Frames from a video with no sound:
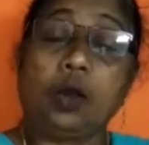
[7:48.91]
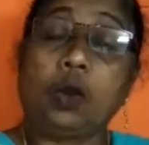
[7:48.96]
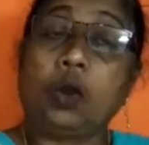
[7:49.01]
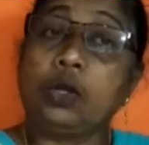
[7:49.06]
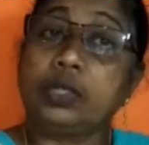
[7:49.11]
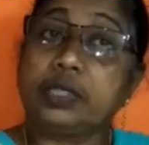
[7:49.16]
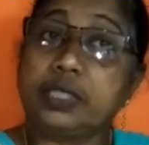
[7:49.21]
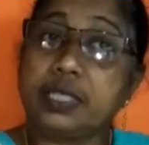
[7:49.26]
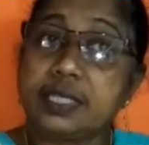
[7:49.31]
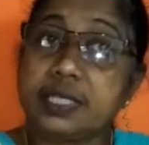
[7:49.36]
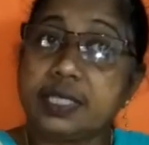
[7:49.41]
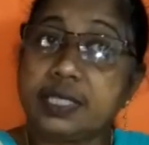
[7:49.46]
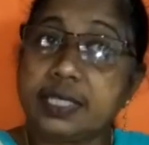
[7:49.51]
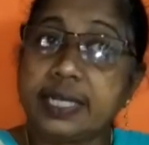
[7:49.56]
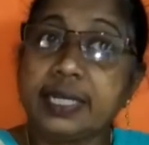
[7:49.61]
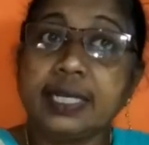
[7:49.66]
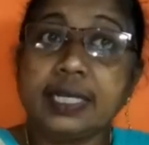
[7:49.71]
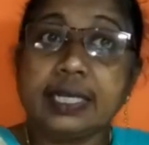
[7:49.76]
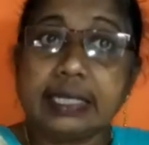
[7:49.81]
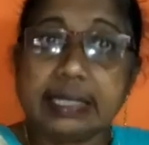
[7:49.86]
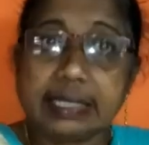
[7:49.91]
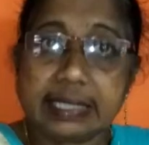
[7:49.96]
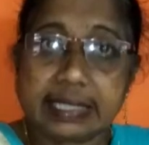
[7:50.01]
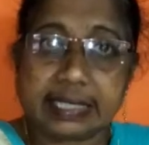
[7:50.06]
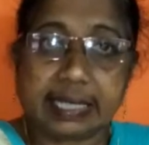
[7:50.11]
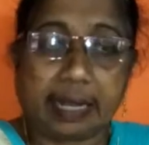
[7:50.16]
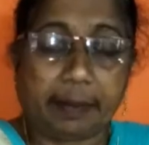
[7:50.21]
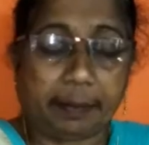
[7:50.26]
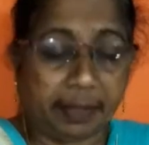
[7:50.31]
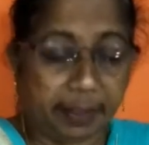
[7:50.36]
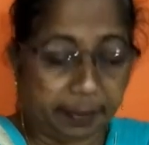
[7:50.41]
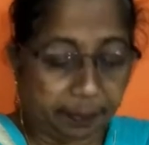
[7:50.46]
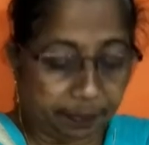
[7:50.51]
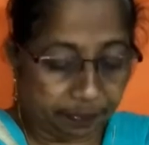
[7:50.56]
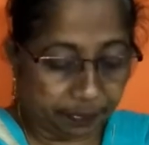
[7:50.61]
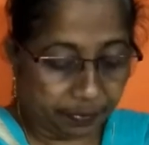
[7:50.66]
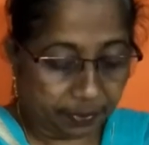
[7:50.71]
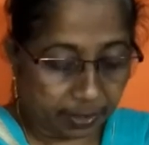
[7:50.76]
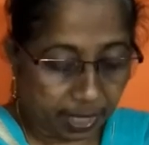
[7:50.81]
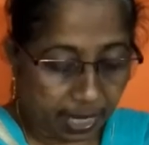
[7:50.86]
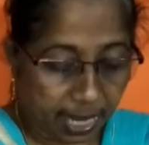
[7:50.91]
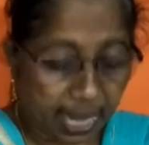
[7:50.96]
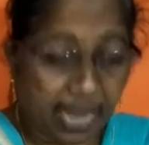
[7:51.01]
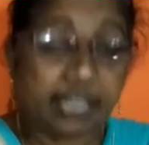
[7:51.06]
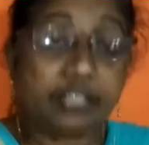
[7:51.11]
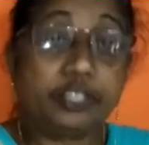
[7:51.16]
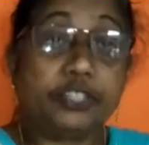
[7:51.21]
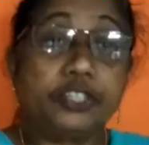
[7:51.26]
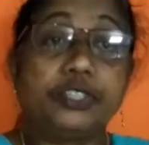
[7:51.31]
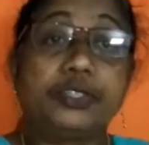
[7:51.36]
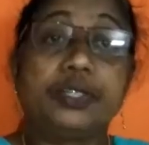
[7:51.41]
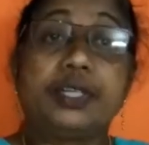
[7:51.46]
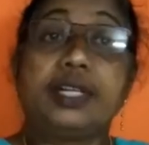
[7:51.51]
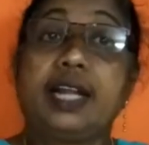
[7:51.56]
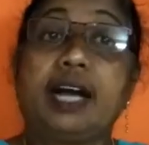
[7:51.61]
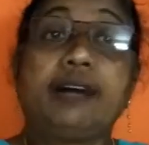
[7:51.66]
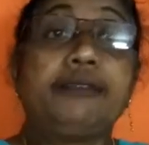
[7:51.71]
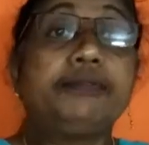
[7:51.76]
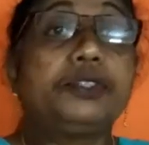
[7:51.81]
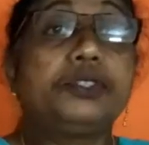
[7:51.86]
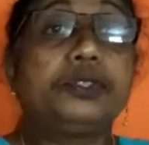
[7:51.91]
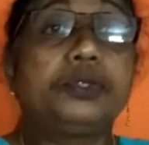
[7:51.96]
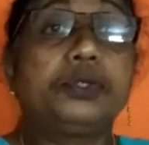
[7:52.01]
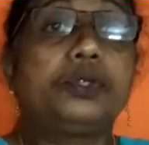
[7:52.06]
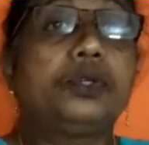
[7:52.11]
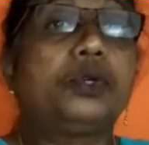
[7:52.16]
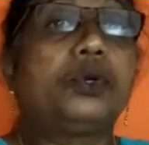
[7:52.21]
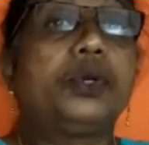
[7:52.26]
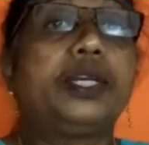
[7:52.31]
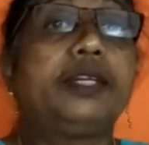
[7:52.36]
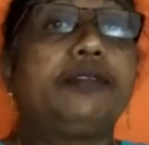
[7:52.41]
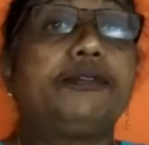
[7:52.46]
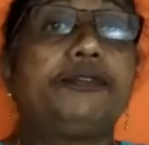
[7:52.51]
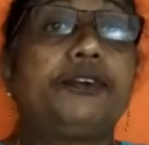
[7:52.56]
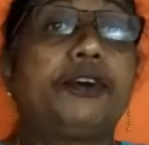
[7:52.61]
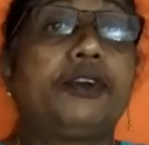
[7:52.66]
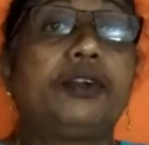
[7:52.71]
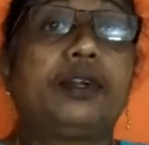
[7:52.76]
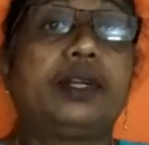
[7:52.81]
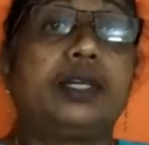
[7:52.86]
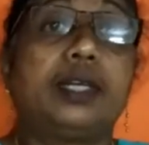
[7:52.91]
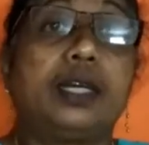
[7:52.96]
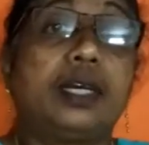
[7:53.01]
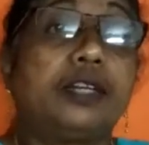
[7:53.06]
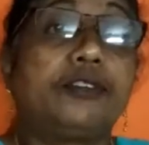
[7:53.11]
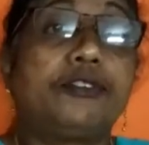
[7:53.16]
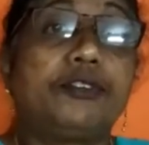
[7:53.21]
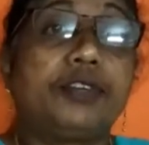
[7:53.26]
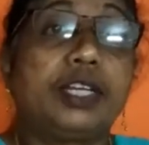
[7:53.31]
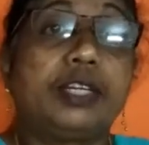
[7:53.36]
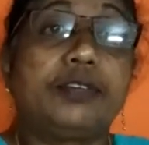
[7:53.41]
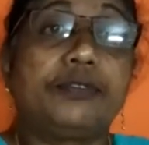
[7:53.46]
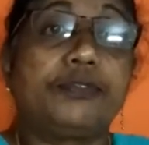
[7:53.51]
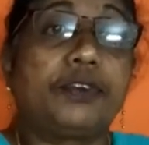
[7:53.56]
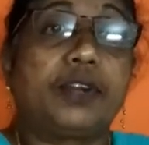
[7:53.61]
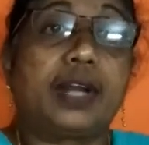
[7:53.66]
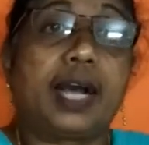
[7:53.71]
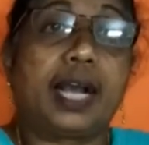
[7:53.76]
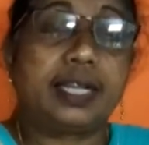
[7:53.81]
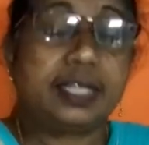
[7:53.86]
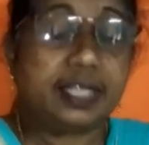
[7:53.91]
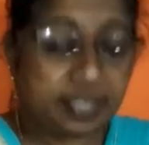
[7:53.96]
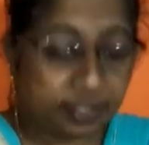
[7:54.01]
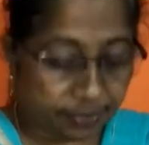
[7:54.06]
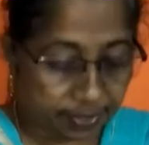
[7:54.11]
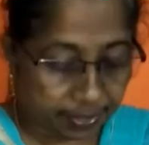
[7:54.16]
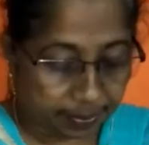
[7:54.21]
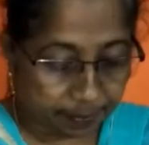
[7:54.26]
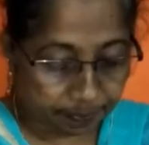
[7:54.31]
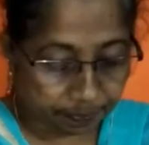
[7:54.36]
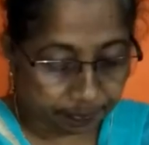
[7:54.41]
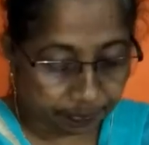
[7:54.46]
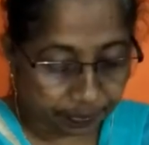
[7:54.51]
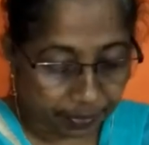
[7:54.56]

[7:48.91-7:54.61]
All this is in summer, and children love to go in for a treat for ice cream.